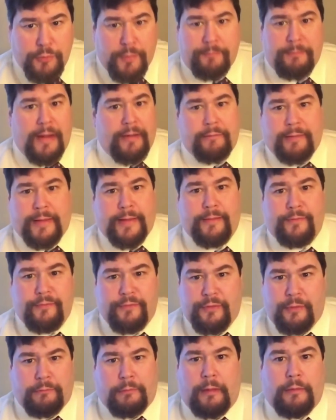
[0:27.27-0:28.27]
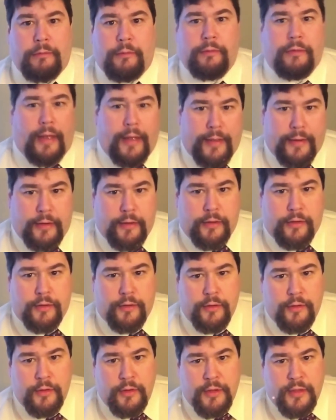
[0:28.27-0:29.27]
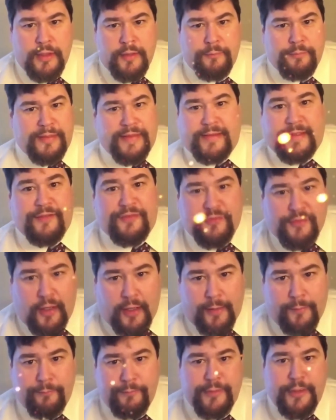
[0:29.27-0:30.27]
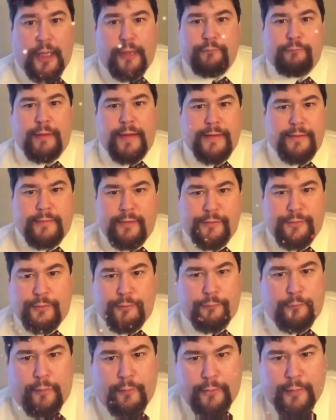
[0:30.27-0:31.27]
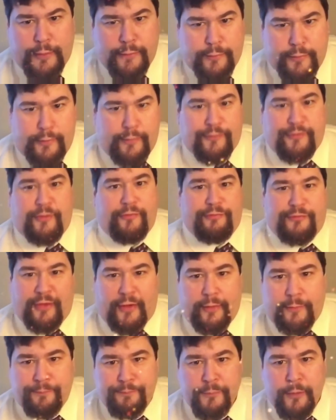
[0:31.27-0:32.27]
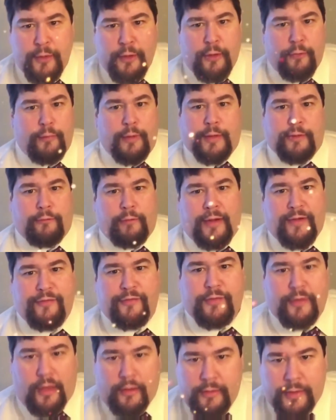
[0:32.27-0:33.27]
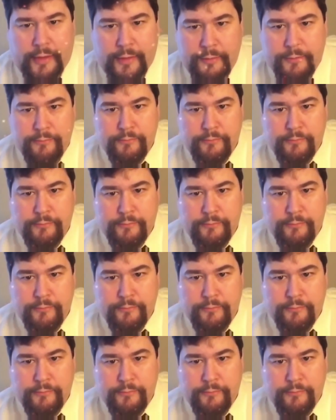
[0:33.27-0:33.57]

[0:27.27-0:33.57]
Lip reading: You Americans are all alike. But this time, John Wayne doesn't walk into the sunset with Grace Kelly.